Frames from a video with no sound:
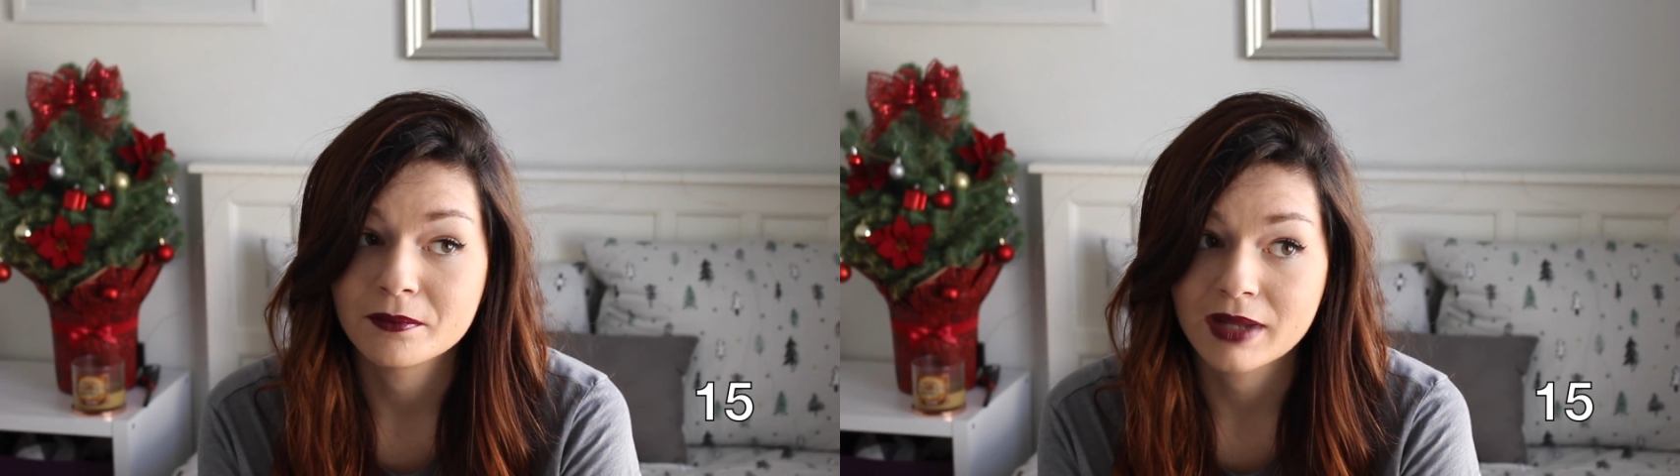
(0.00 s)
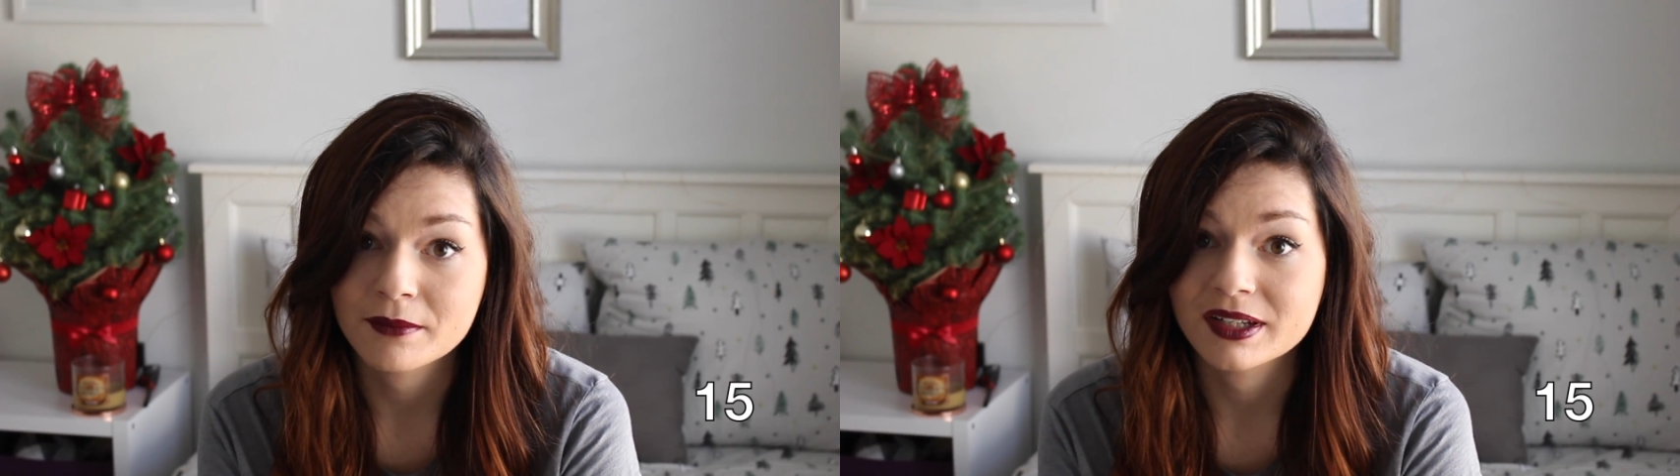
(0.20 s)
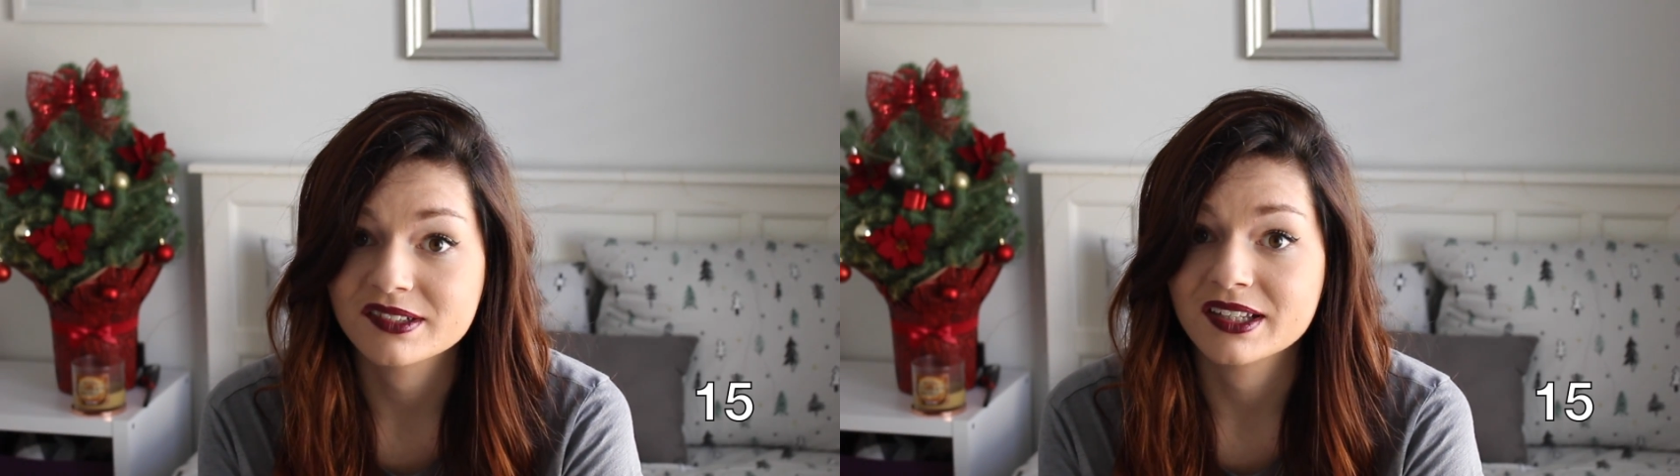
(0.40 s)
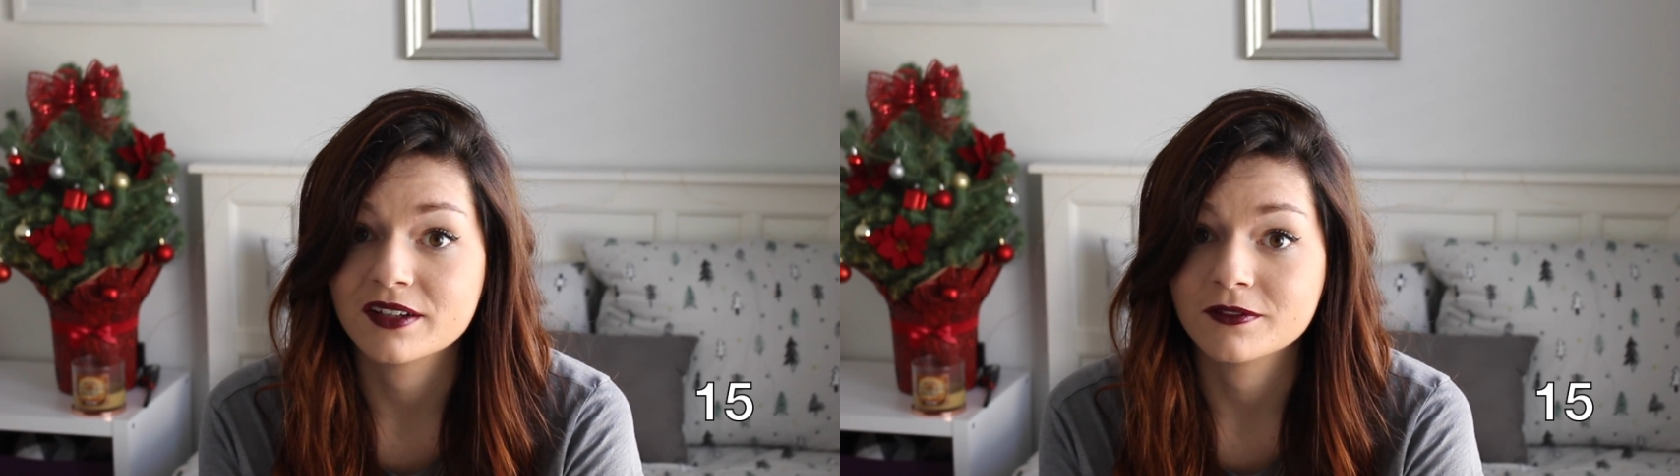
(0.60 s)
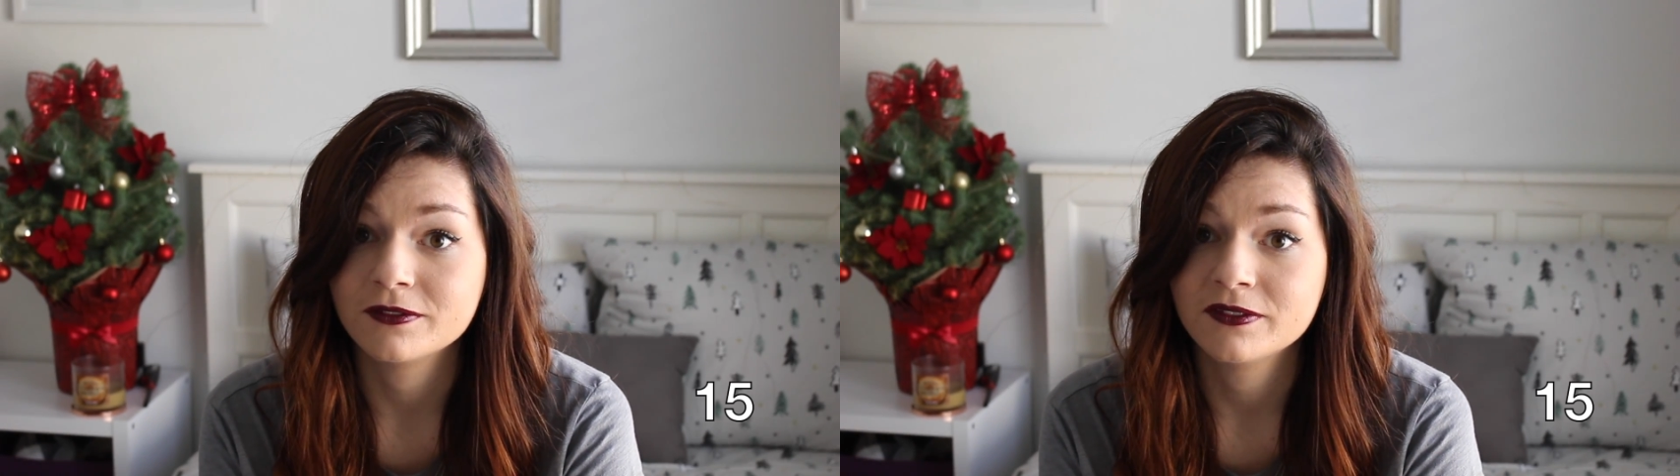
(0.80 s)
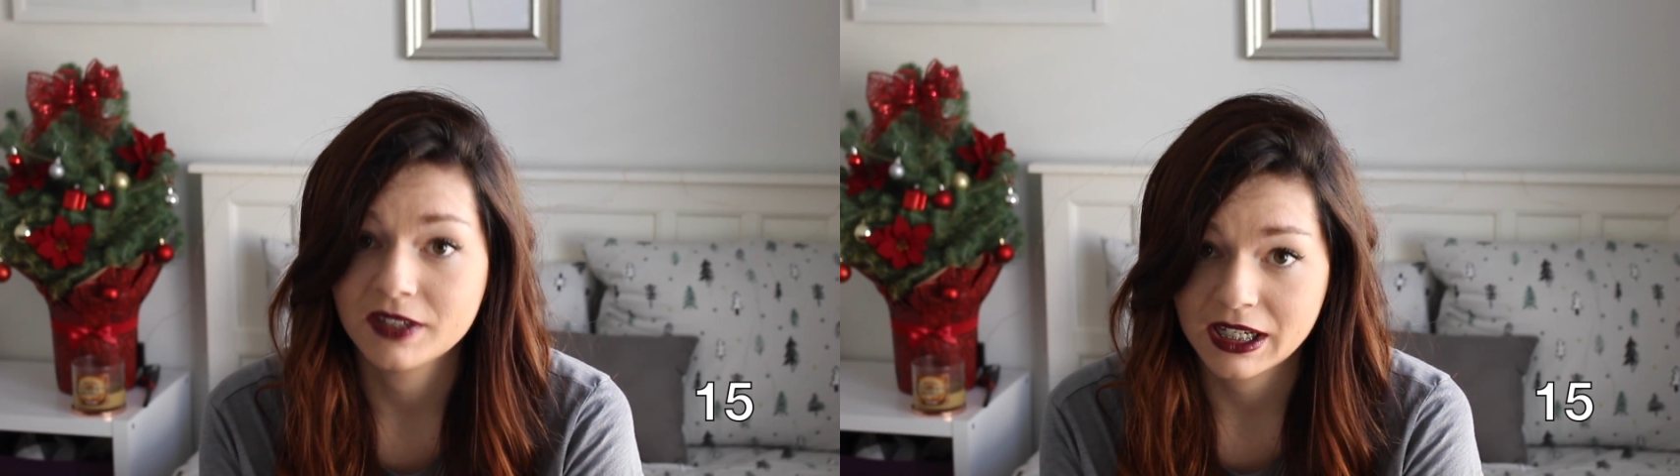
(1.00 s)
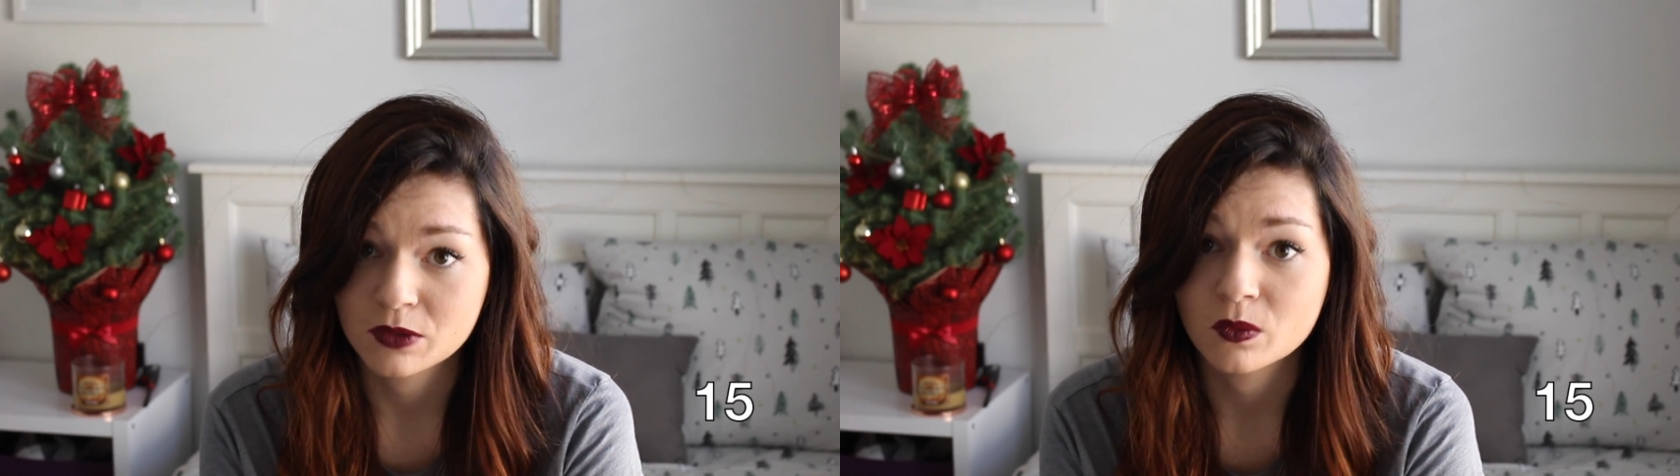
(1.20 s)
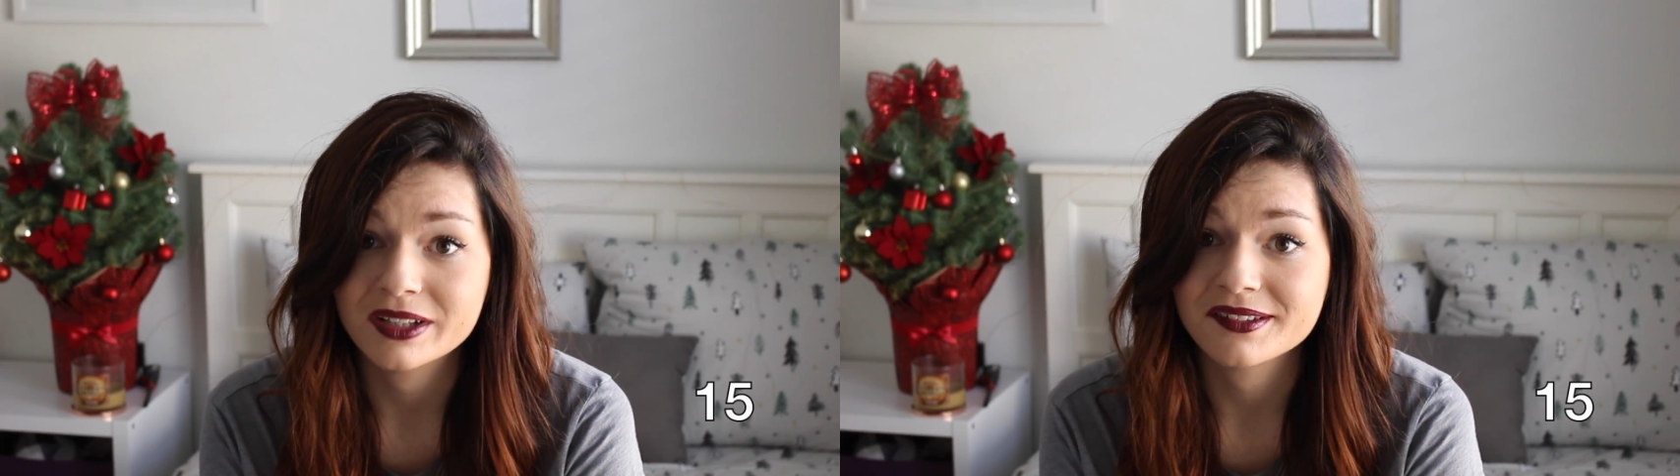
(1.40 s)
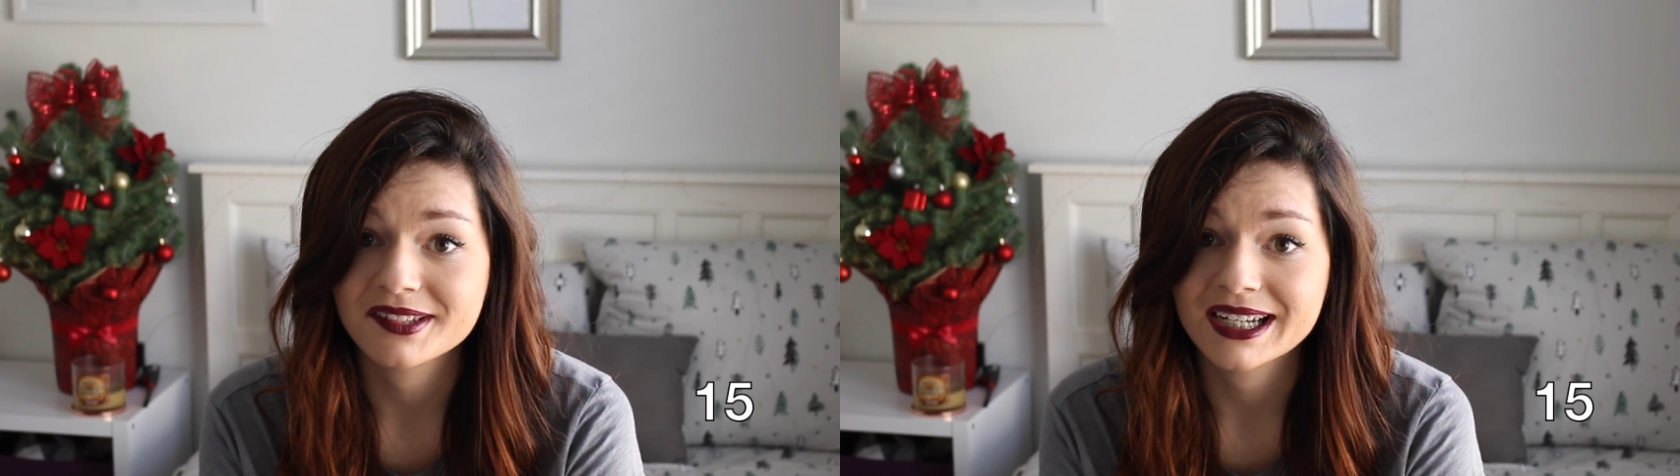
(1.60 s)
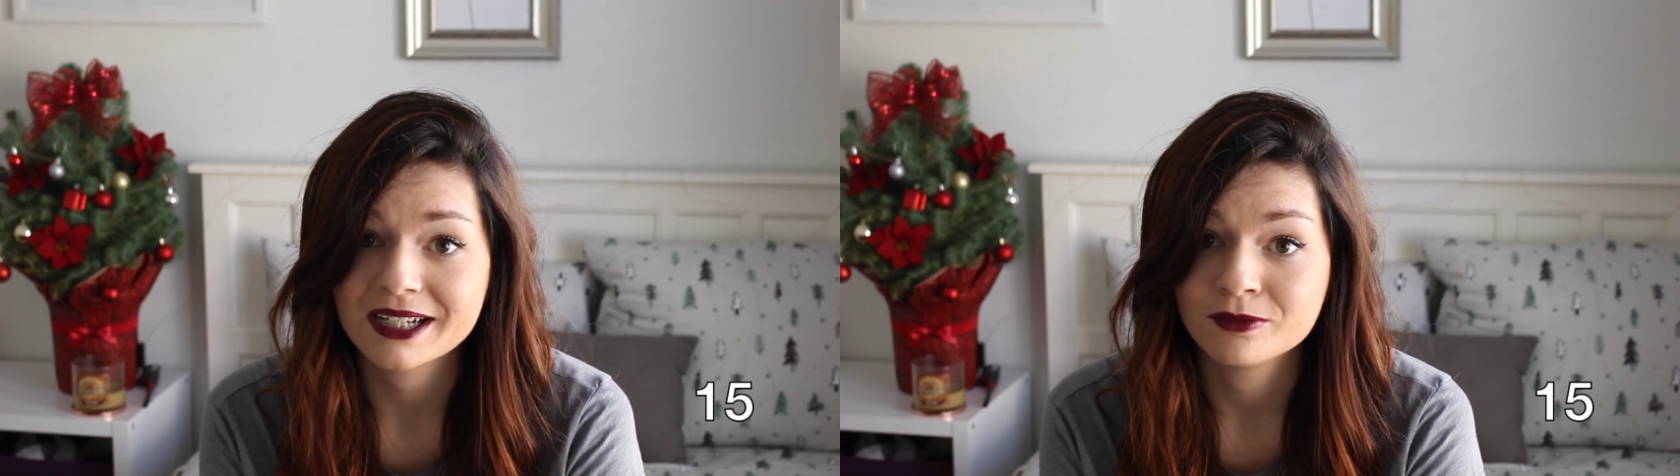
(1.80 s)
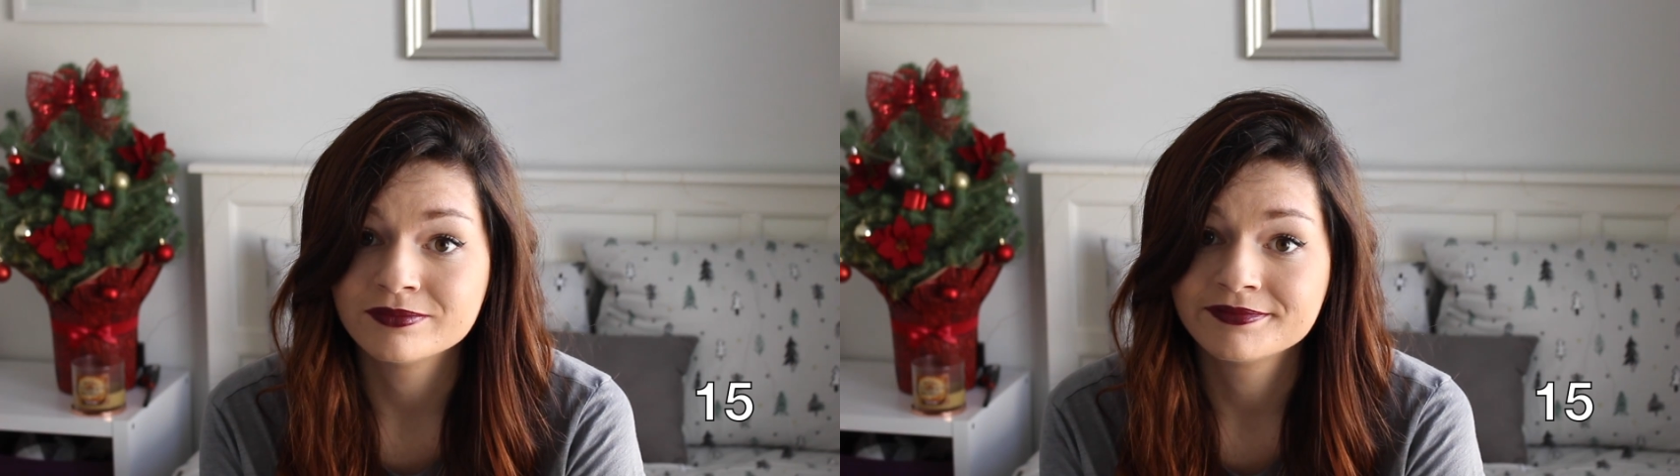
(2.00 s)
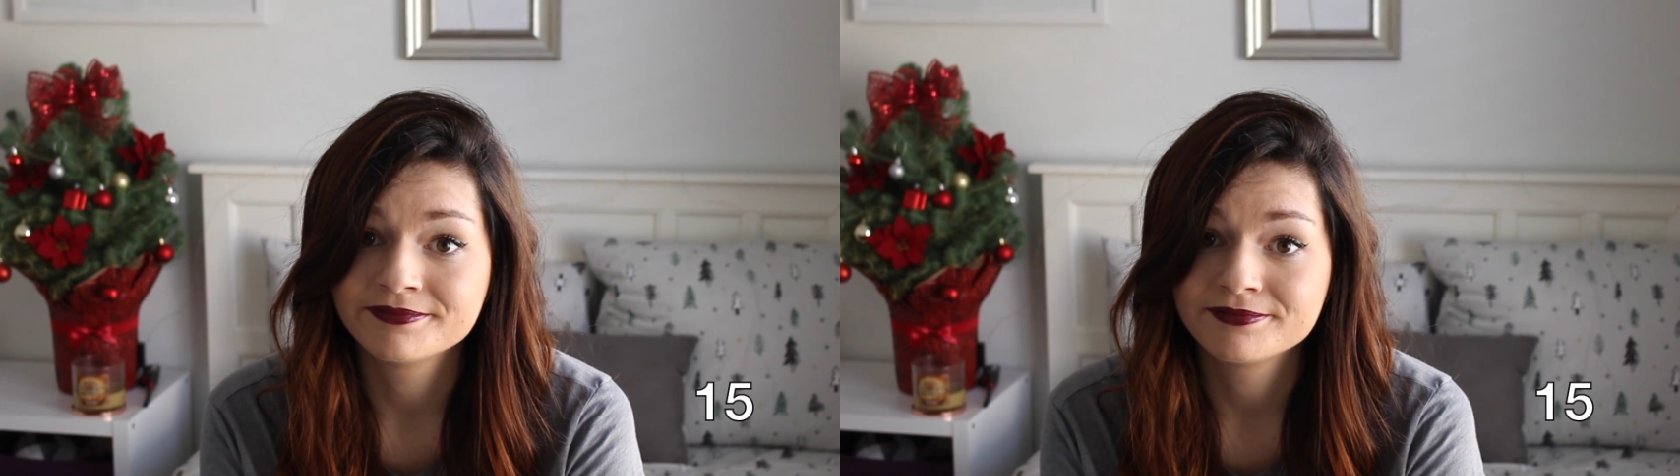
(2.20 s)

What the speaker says: by myself in one sitting,